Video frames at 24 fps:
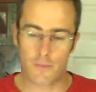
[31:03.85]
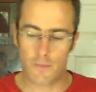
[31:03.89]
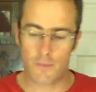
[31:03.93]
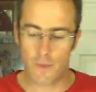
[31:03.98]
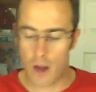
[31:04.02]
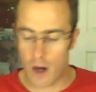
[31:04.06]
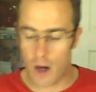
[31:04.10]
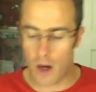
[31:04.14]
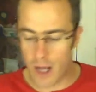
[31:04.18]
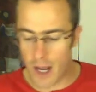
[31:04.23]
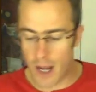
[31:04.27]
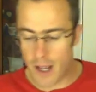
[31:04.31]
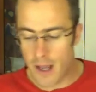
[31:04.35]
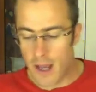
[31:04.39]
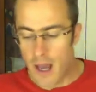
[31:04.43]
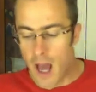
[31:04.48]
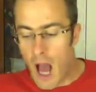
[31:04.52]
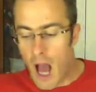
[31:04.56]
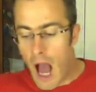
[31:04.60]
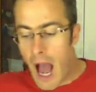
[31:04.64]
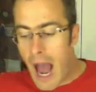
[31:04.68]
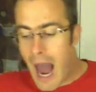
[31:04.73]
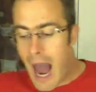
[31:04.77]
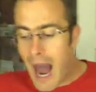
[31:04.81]
Okay,
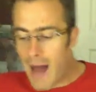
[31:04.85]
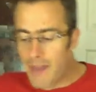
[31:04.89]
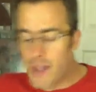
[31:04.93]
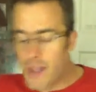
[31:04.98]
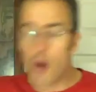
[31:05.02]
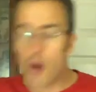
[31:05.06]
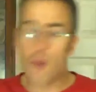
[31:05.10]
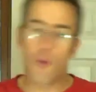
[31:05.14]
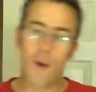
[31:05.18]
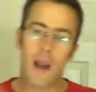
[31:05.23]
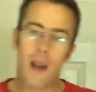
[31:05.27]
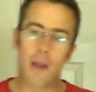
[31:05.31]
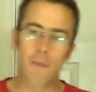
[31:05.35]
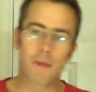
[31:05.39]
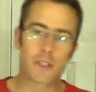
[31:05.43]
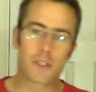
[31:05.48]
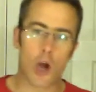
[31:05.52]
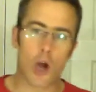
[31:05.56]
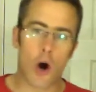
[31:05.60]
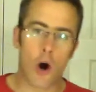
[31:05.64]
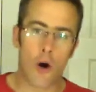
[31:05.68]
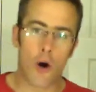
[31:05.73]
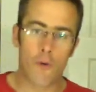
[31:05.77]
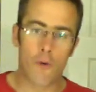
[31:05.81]
and the other element
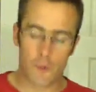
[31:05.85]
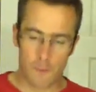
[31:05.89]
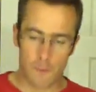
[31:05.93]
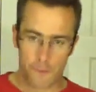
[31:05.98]
of